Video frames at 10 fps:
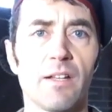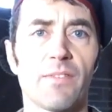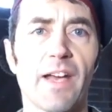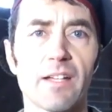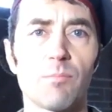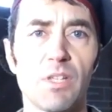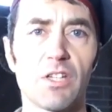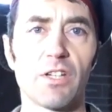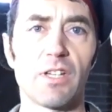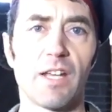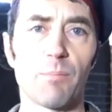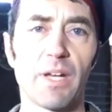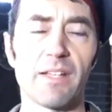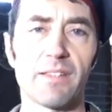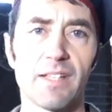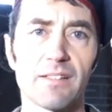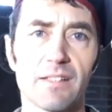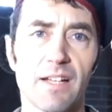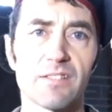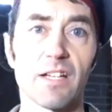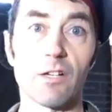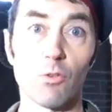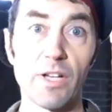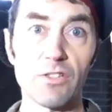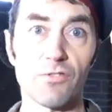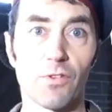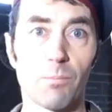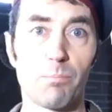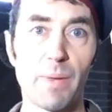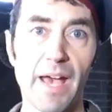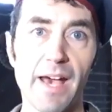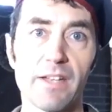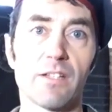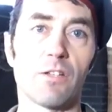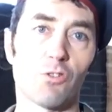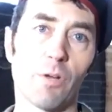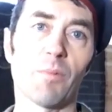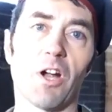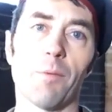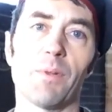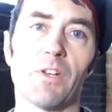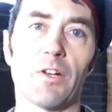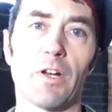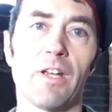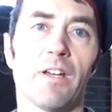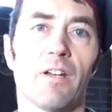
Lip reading: that can be good, but I think that's a crutch for bad trim carpentry